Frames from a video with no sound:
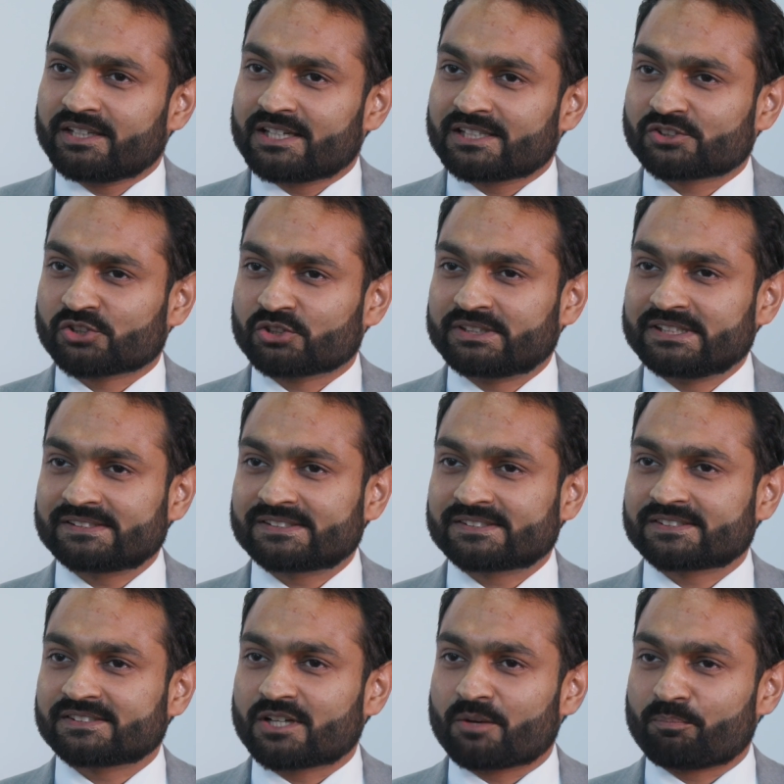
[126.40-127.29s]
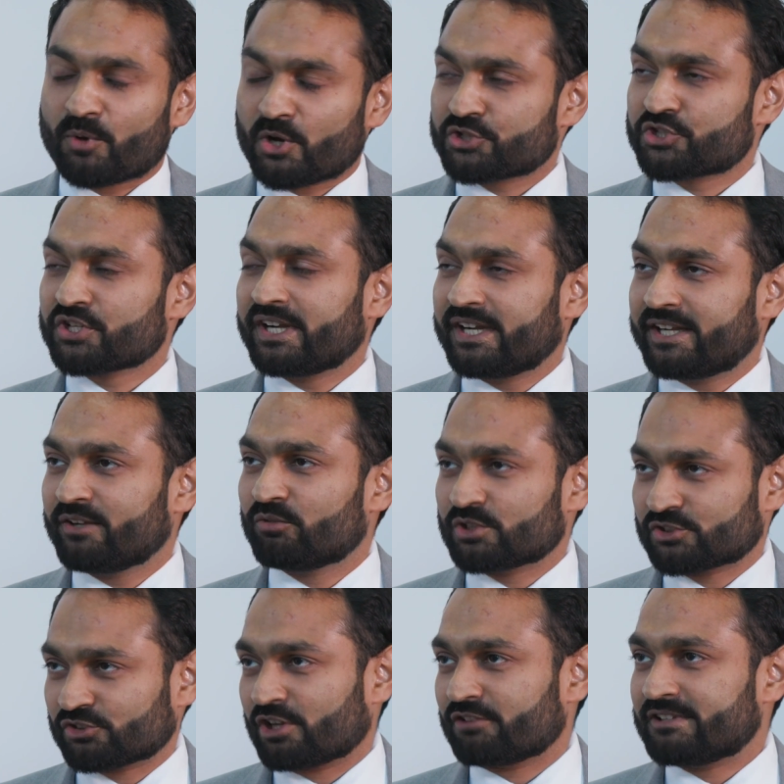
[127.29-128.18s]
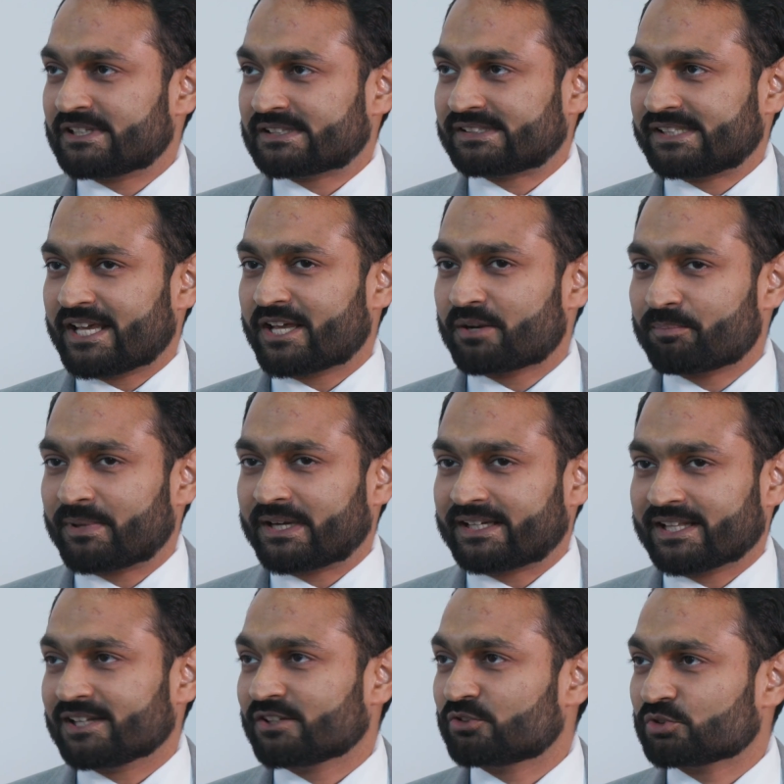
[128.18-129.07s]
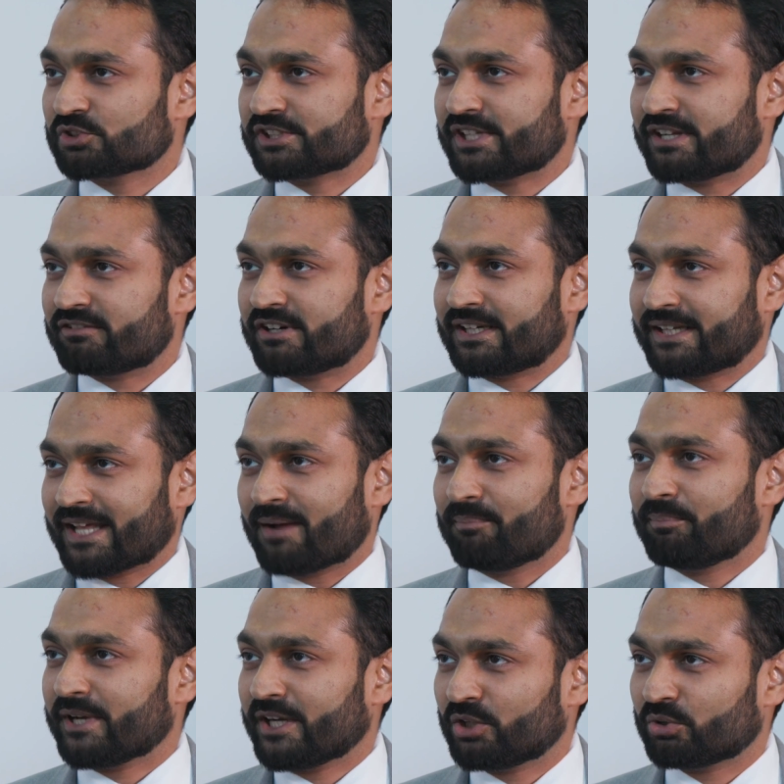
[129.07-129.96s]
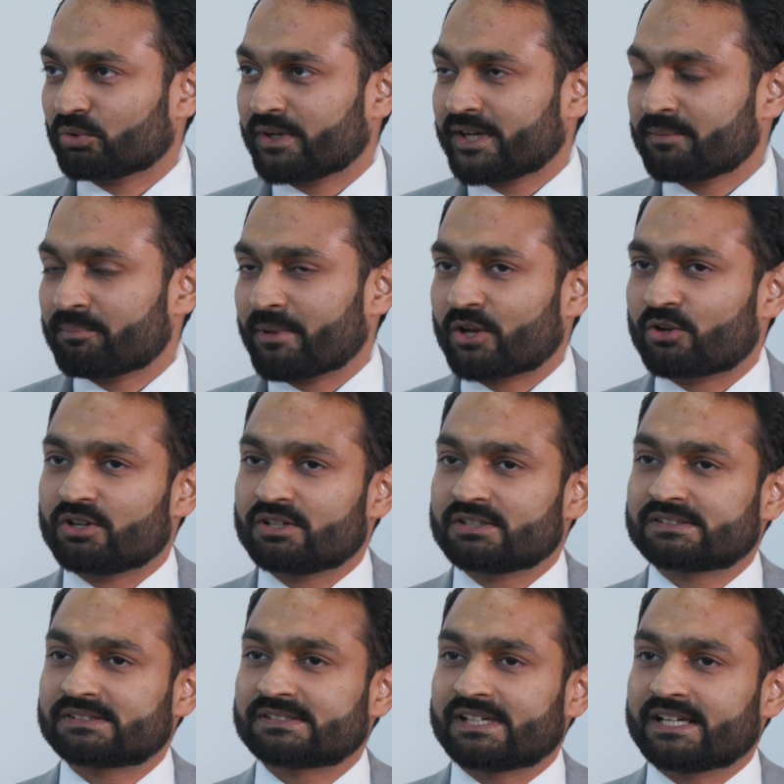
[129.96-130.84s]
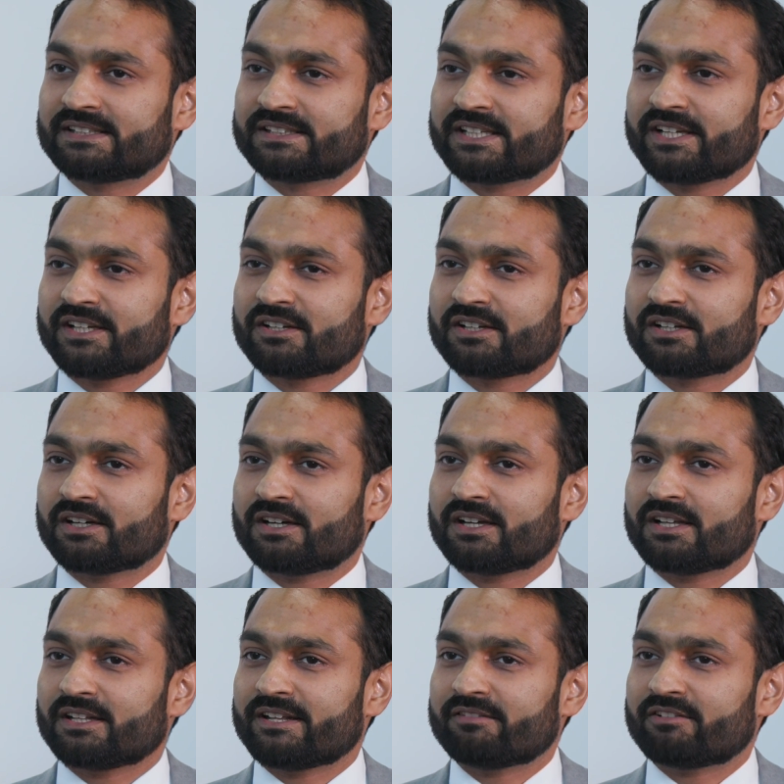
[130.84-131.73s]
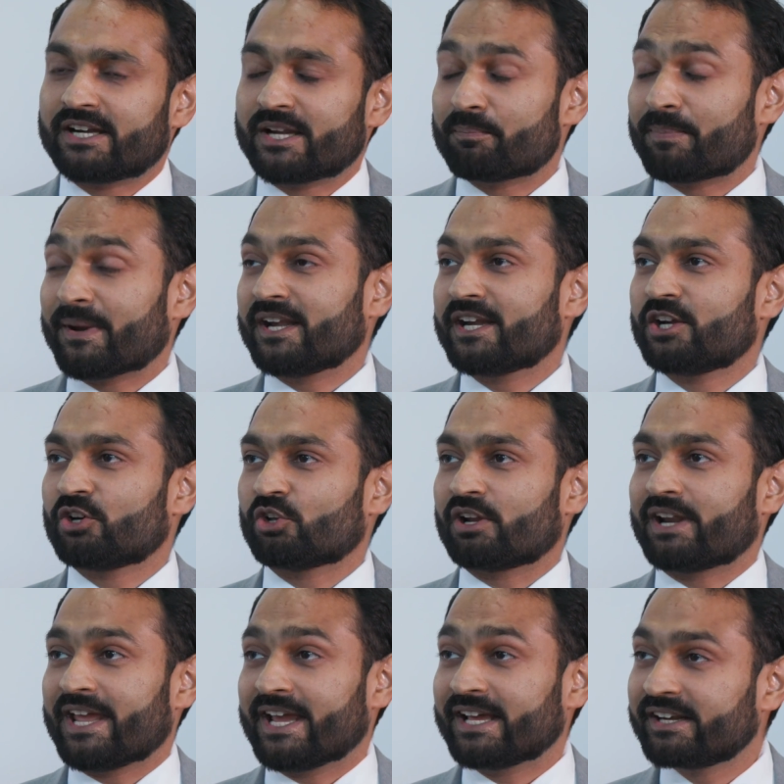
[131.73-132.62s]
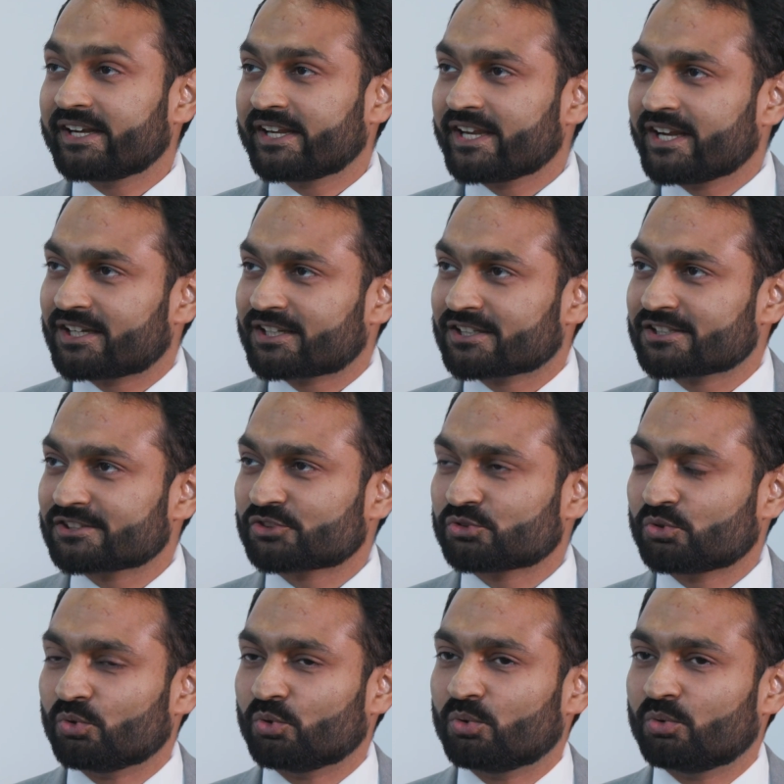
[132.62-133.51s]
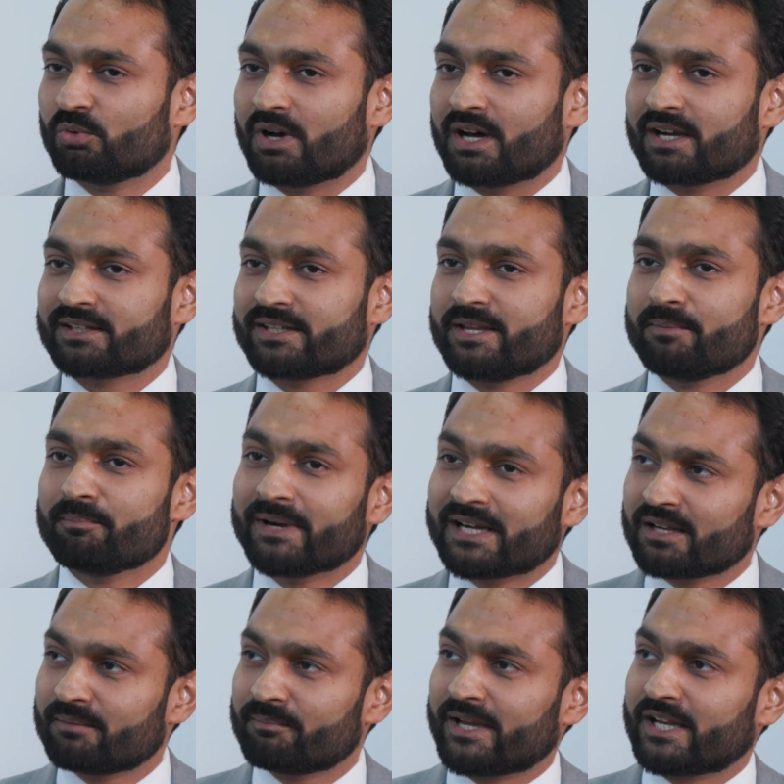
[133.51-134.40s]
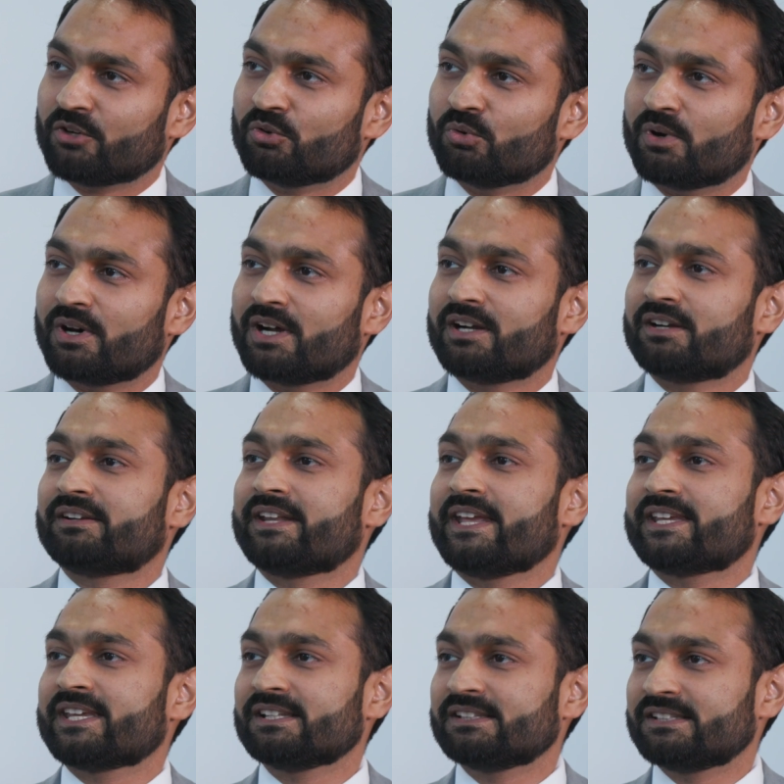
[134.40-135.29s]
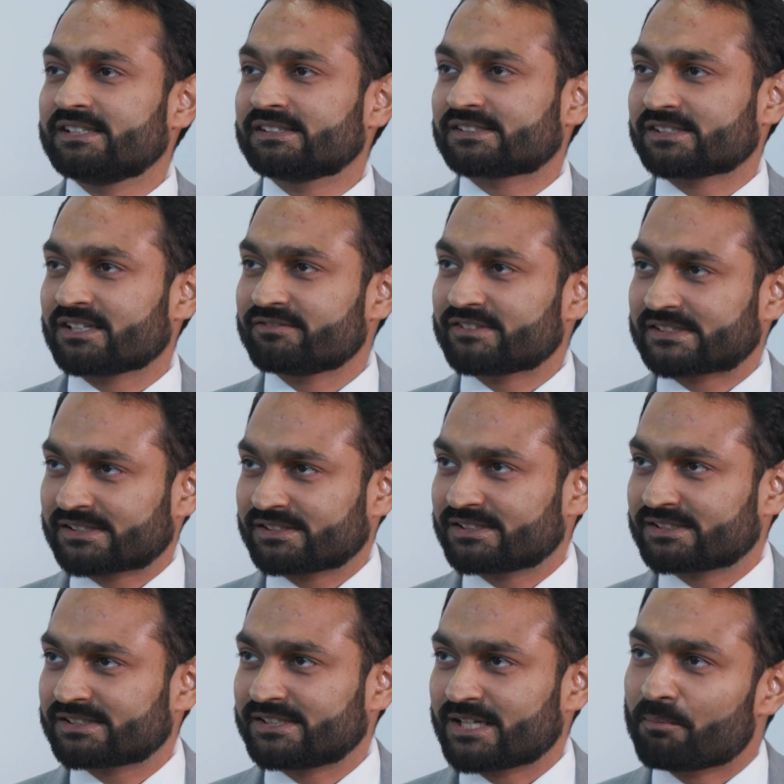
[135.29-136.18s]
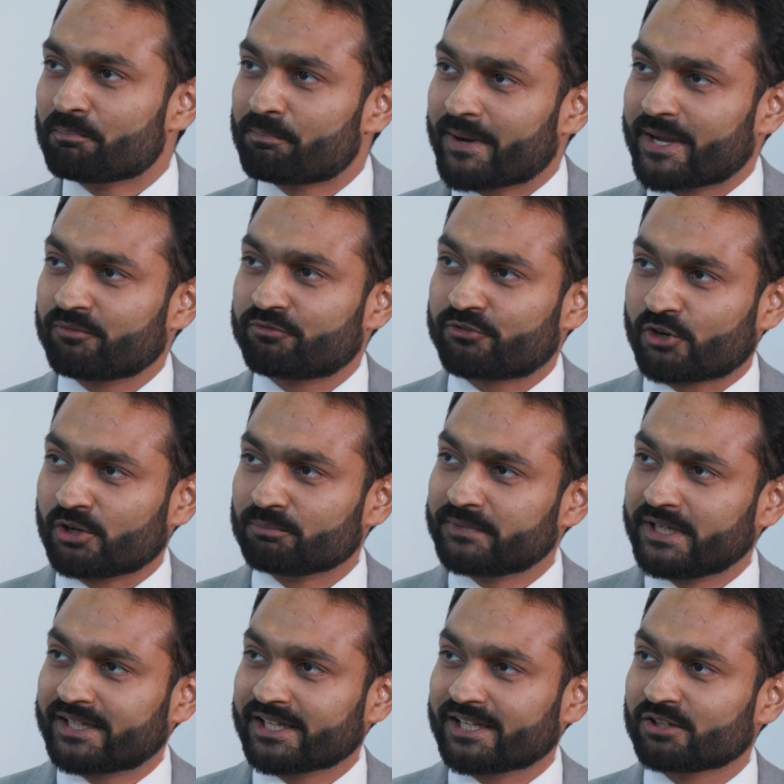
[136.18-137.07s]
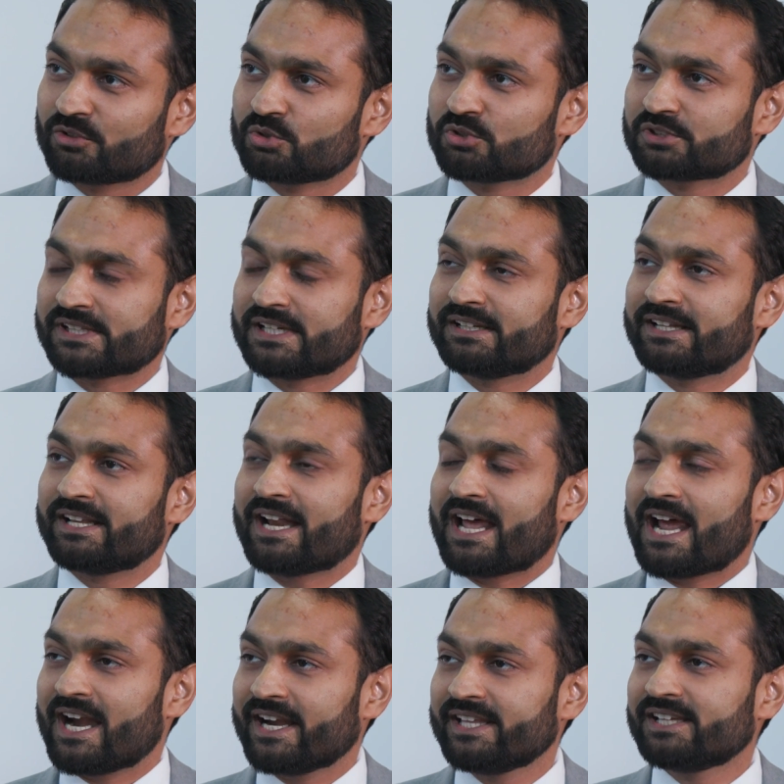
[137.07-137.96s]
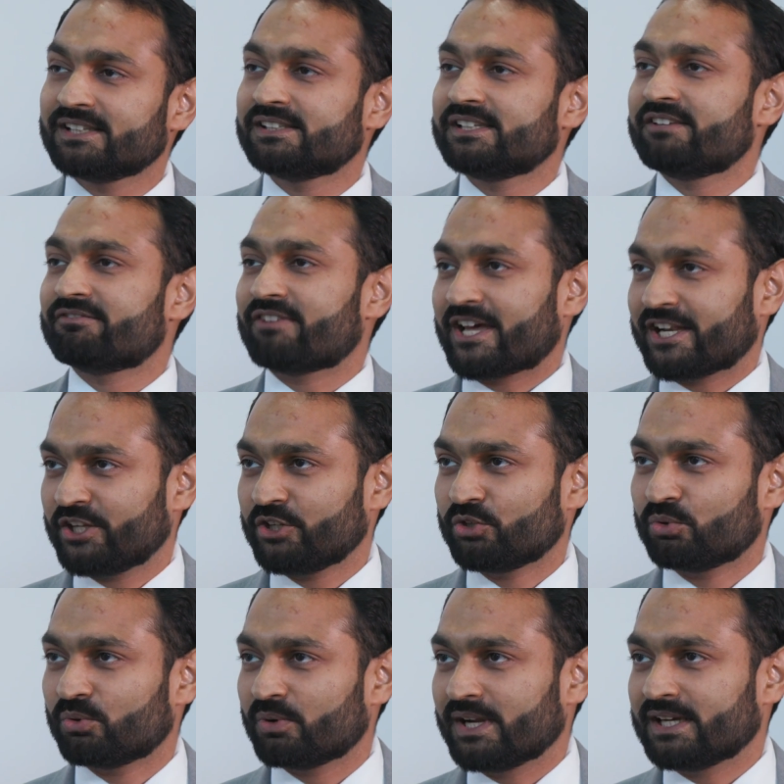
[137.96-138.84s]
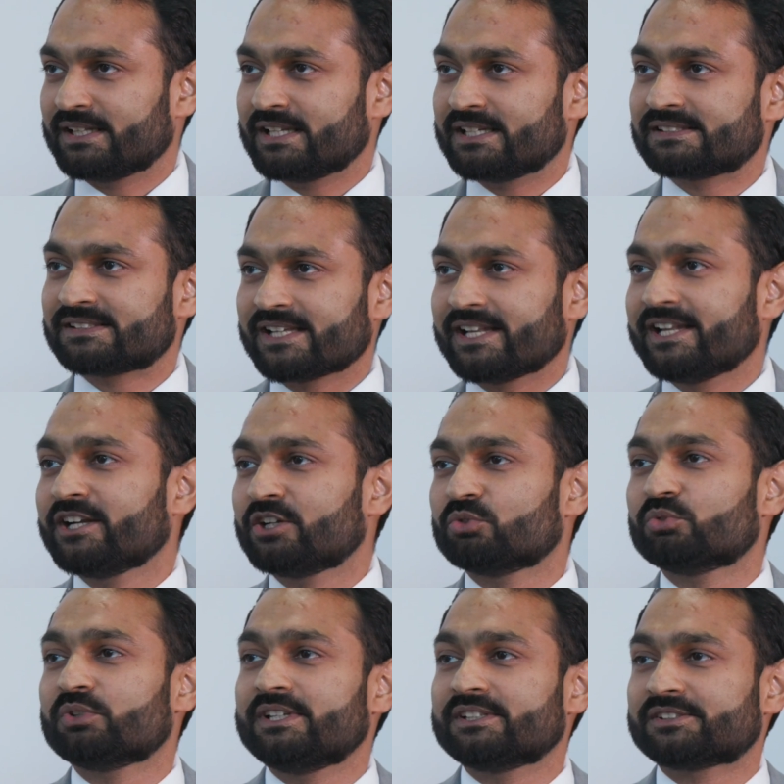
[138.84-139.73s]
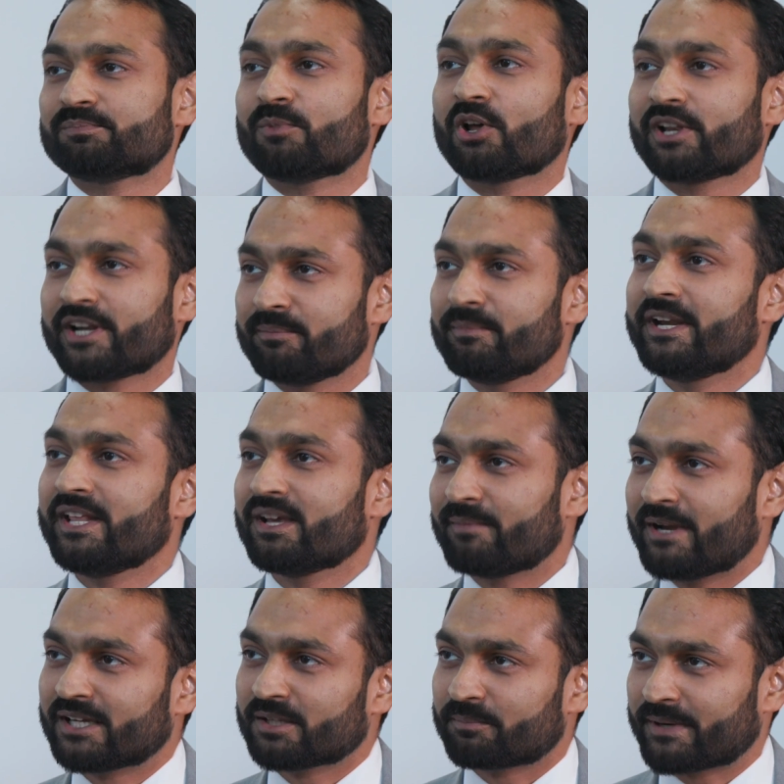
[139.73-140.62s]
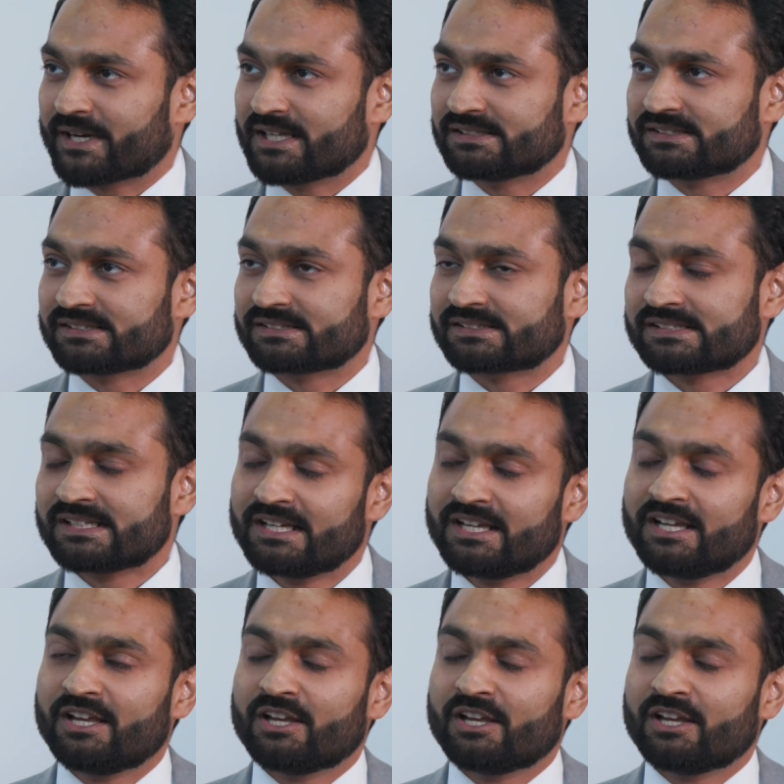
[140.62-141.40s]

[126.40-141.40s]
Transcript: Yeah, so this opportunity was always there, but telcos never tapped into it because I think they were dependent on aggregators who are the middlemen who are taking these services, dump pipe from the telcos and then adding the value and then selling to the small and medium enterprises.